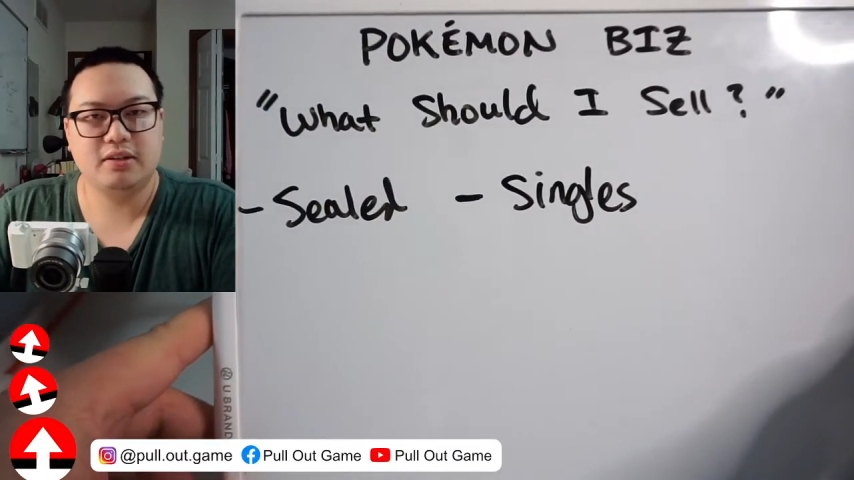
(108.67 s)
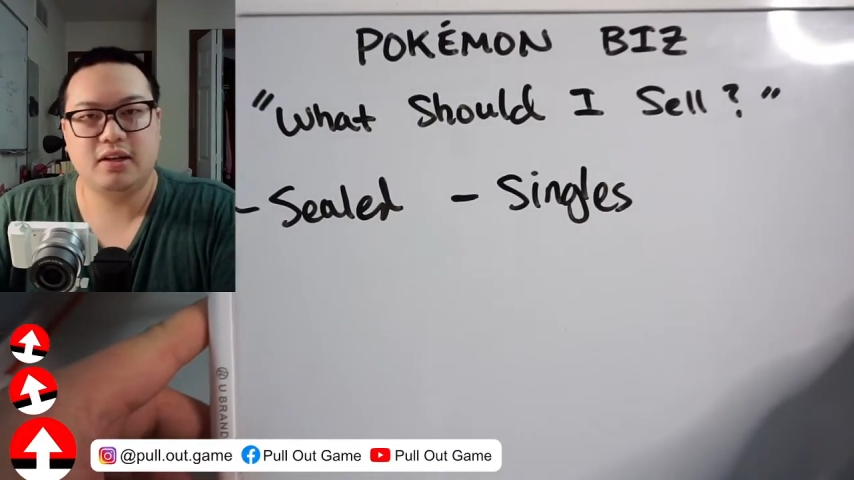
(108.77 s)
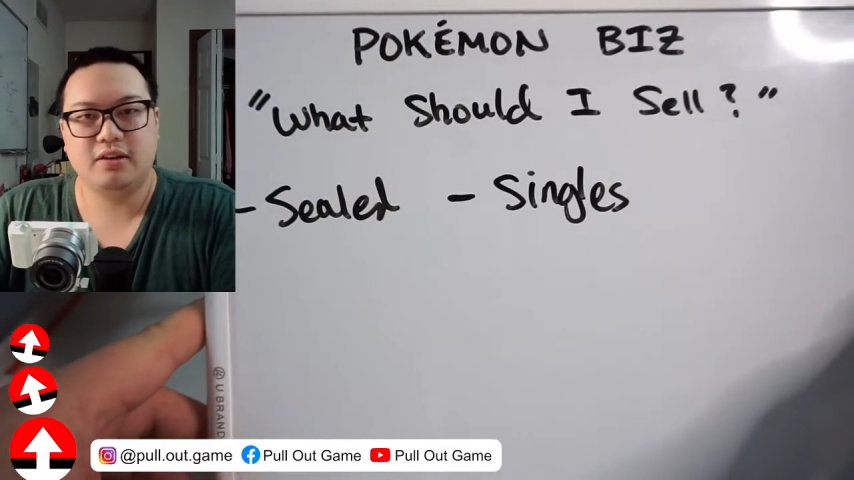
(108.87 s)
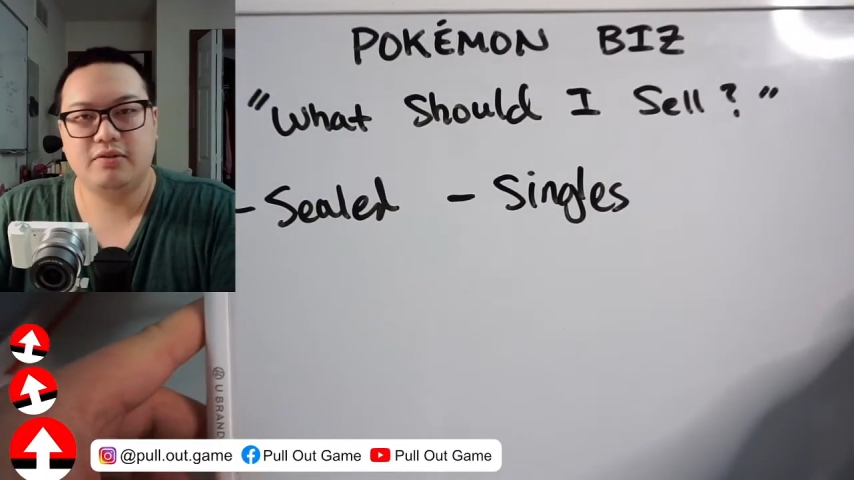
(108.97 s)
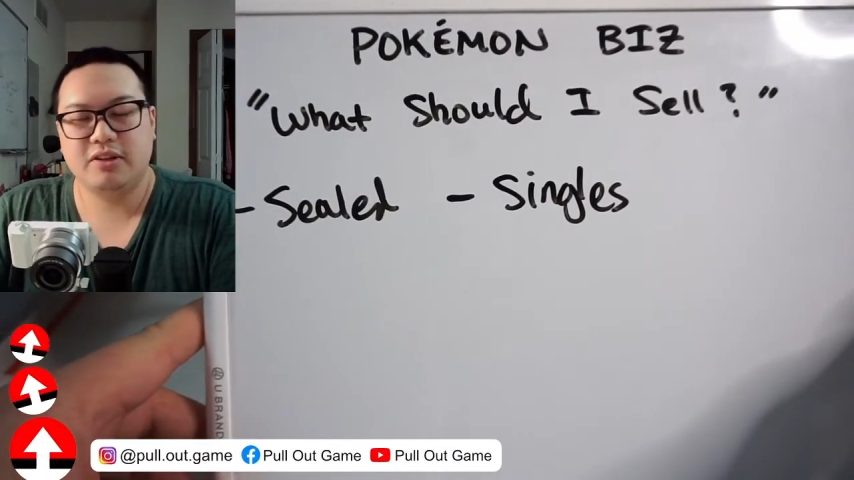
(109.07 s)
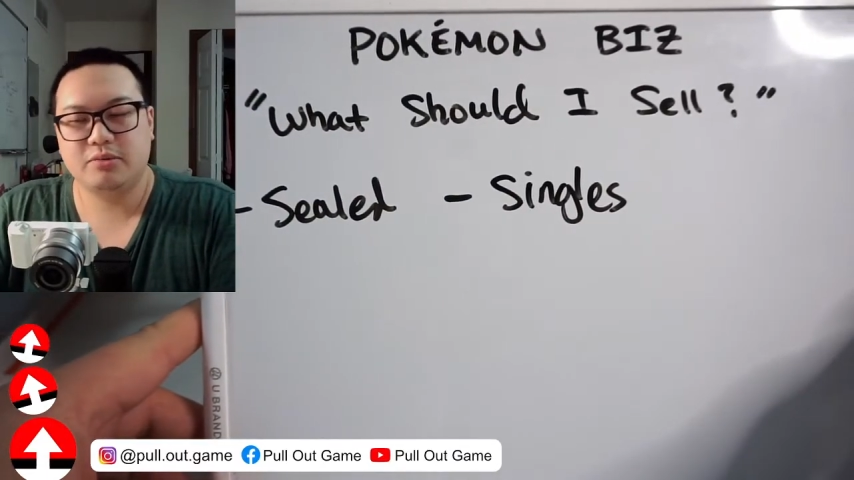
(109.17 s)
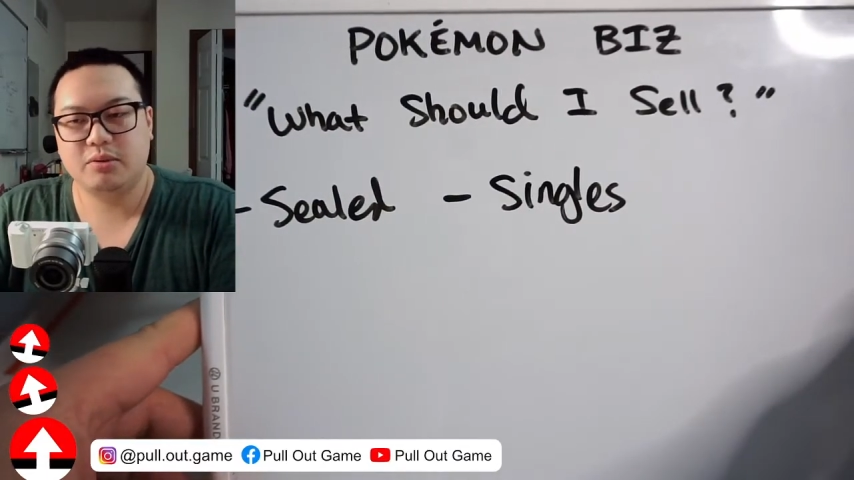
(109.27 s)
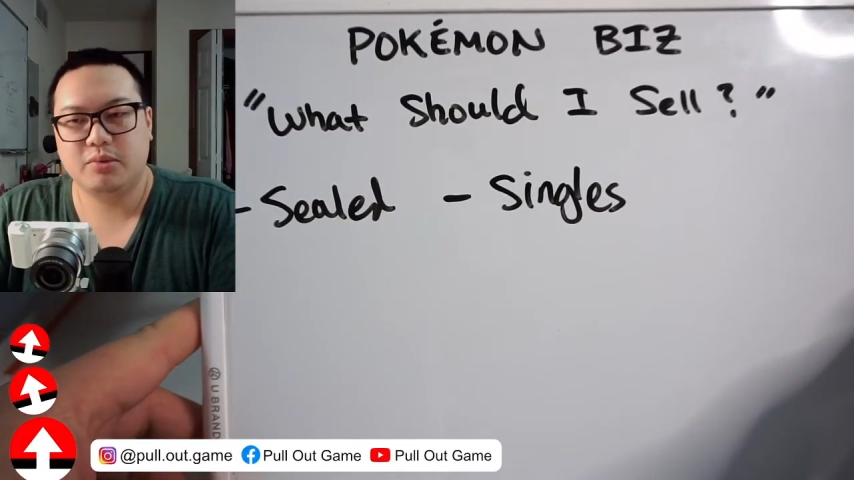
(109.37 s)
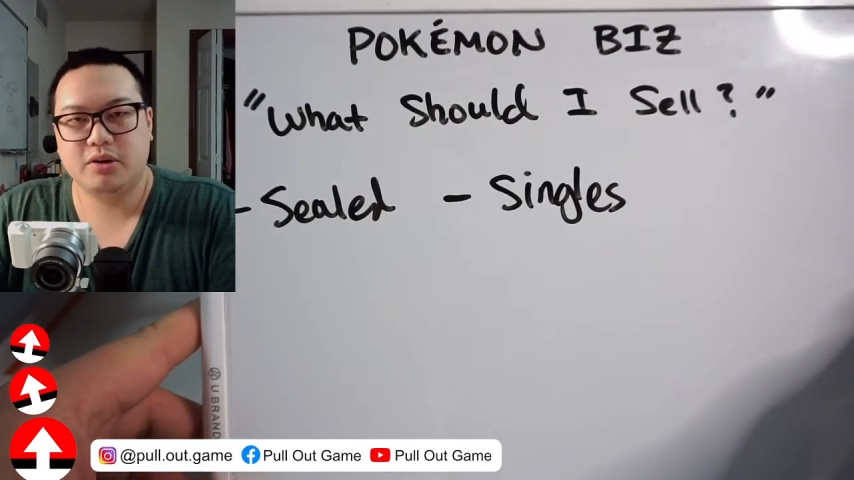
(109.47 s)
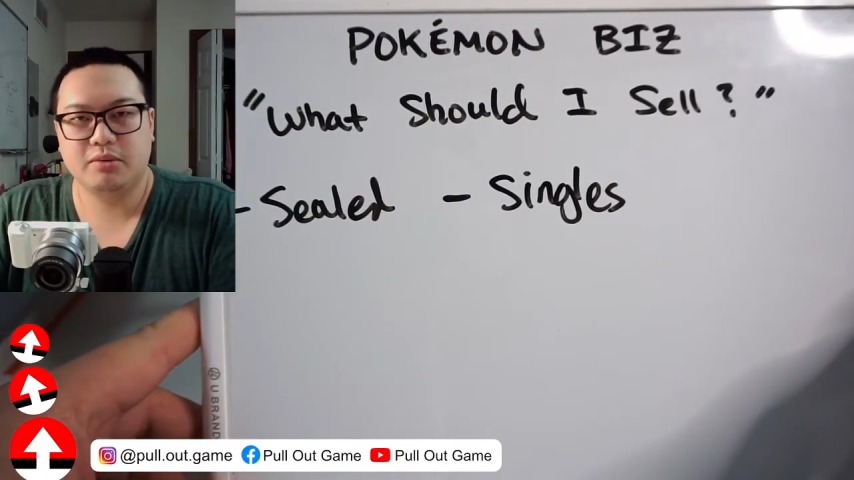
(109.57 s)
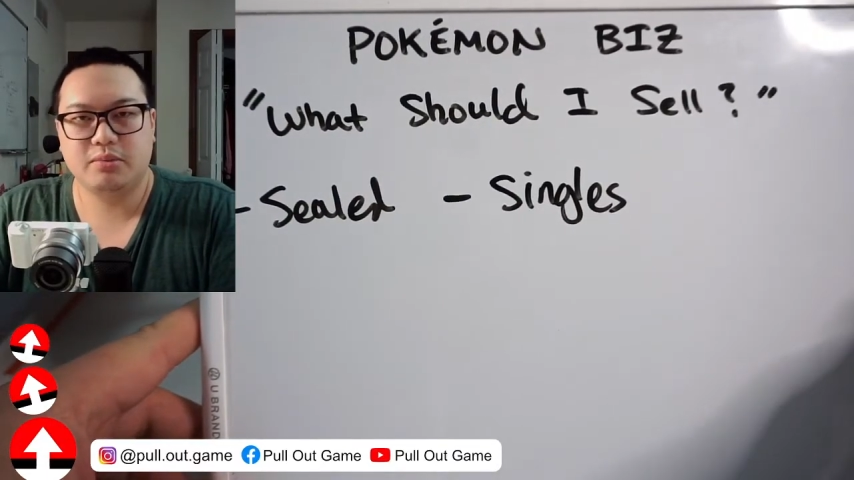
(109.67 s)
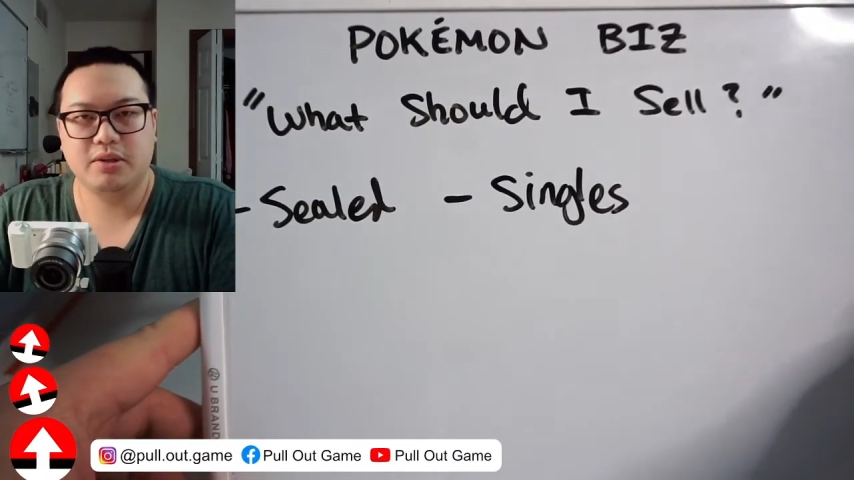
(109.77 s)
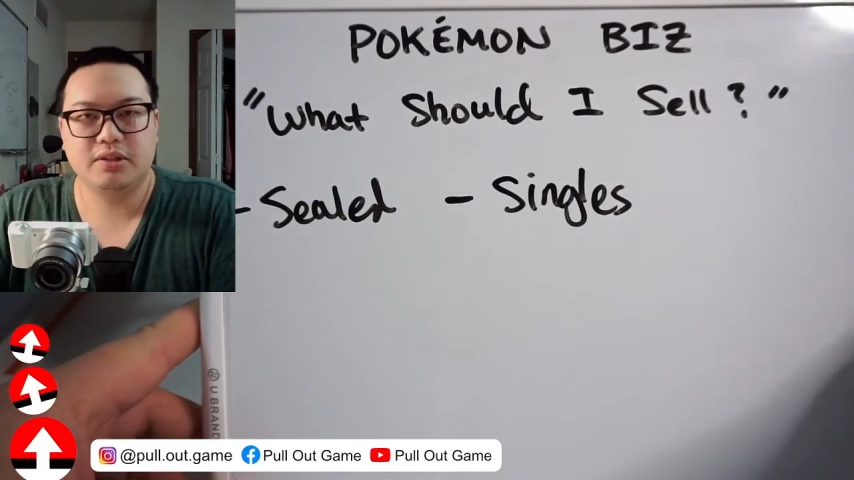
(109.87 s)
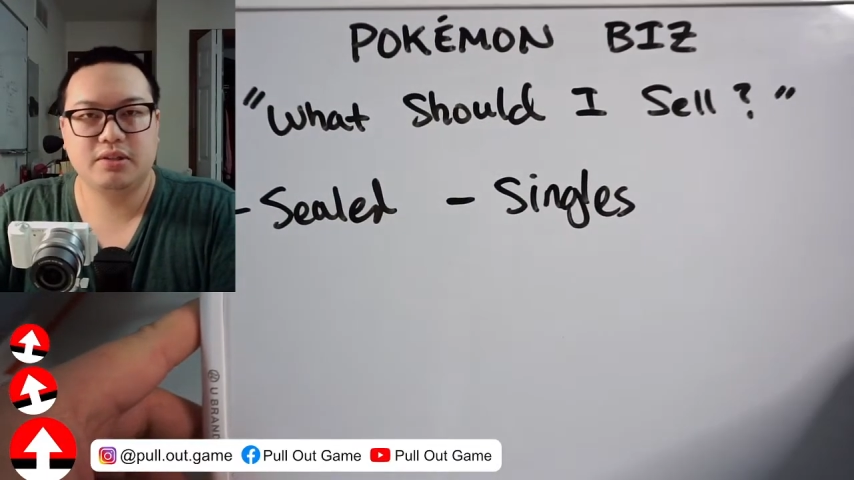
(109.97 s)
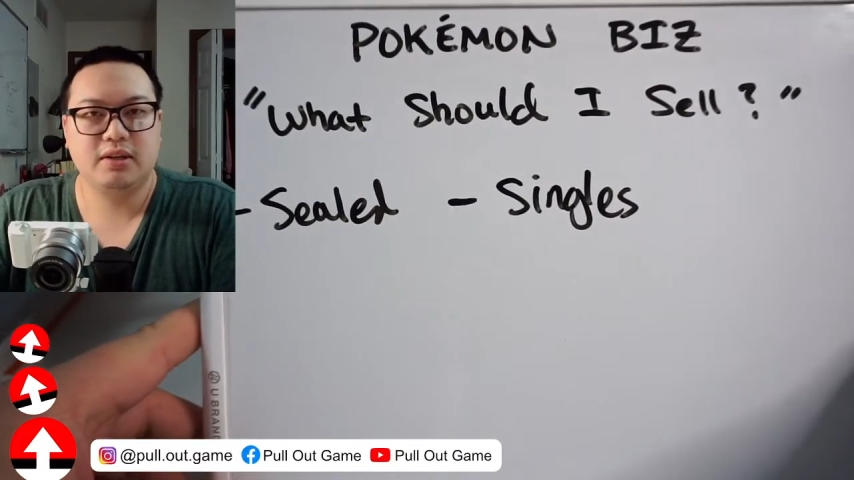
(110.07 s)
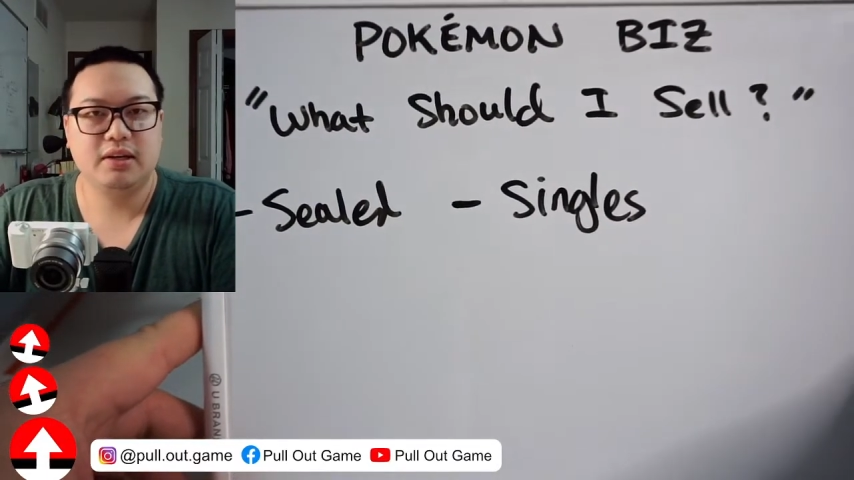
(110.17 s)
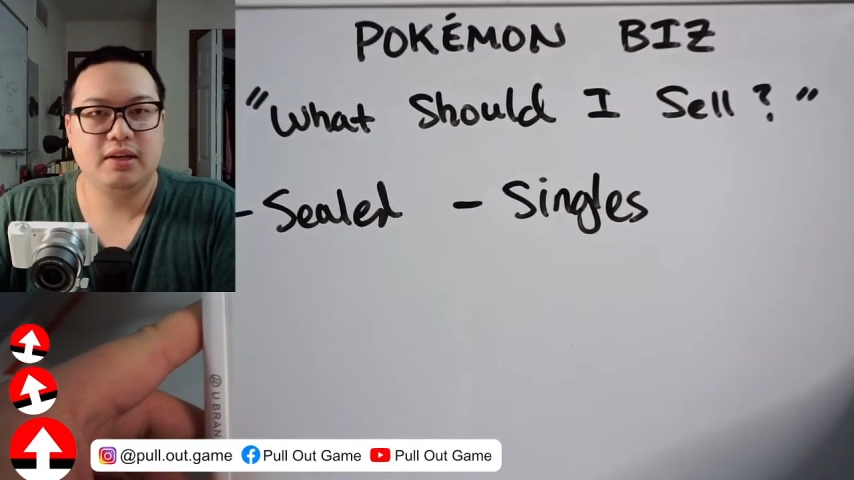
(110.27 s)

a lot of Facebook Marketplace,